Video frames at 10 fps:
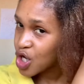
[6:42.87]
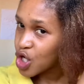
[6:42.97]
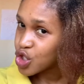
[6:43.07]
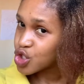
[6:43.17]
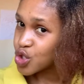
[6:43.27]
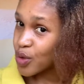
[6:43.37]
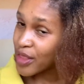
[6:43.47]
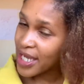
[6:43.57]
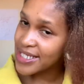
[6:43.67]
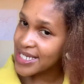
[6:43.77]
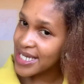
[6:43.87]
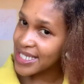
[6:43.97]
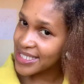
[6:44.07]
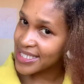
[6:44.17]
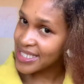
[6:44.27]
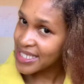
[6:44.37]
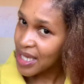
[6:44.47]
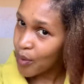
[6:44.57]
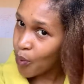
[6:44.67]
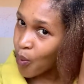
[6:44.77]
So that is
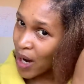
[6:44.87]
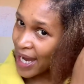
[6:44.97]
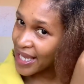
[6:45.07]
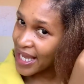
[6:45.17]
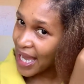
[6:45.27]
why